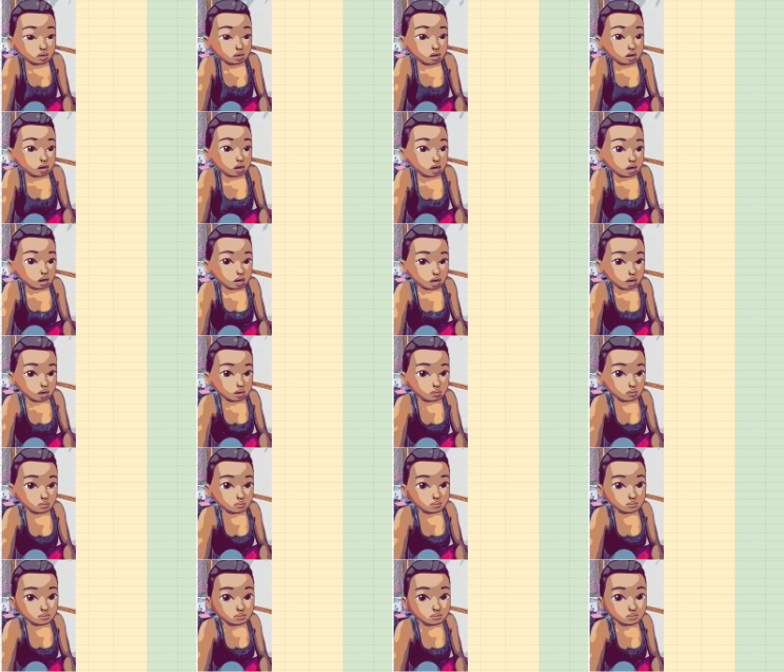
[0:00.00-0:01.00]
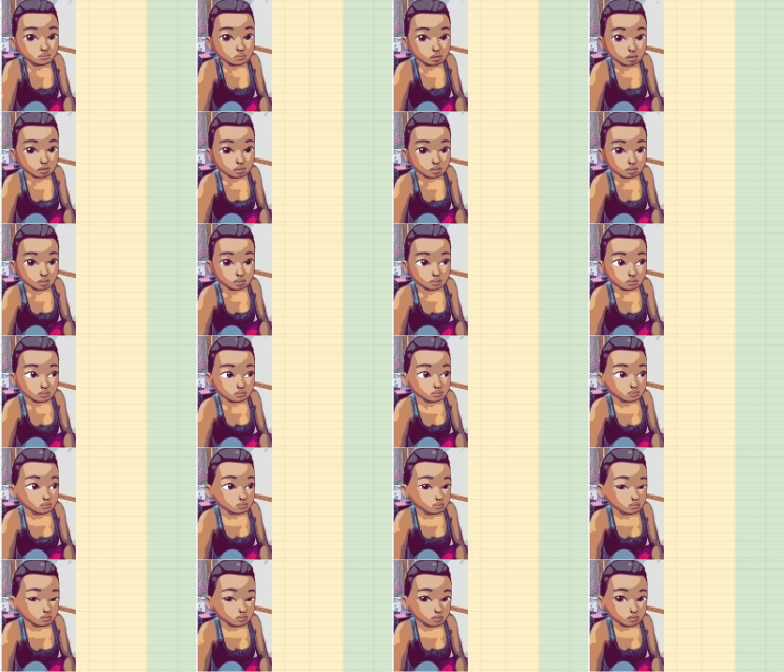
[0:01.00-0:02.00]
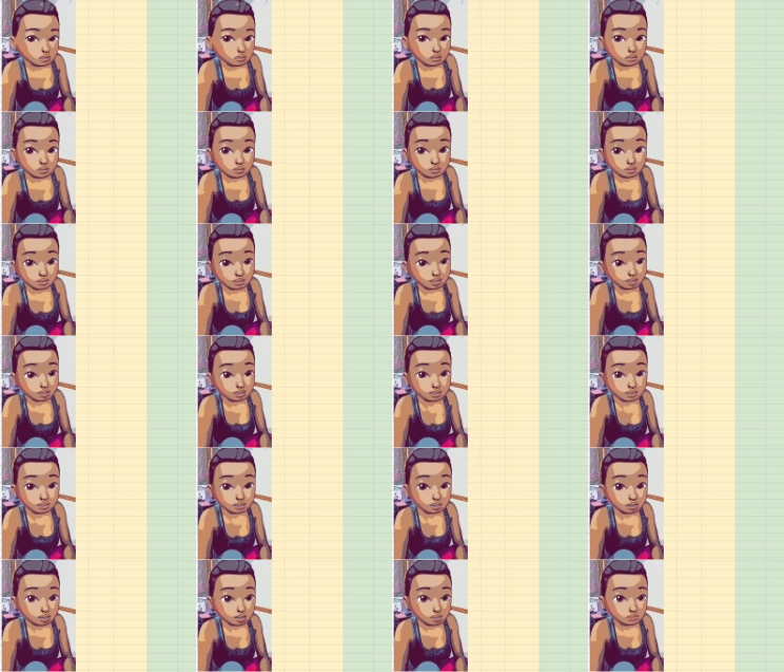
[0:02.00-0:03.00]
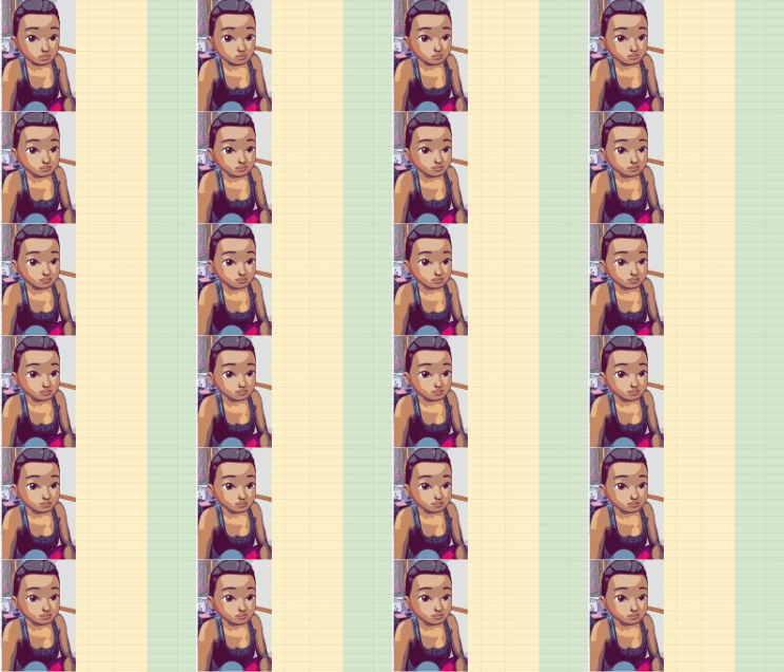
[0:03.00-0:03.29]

But yeah, this is it.